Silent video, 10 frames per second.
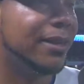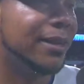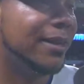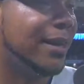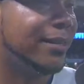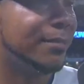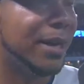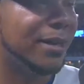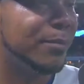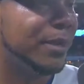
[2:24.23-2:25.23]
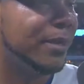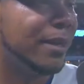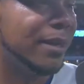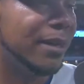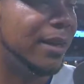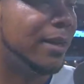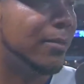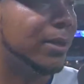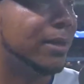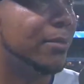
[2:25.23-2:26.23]
Uh, nothing bothered me. And, uh, I
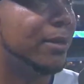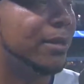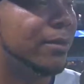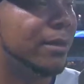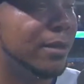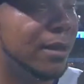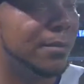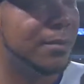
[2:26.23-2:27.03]
was able to do the job.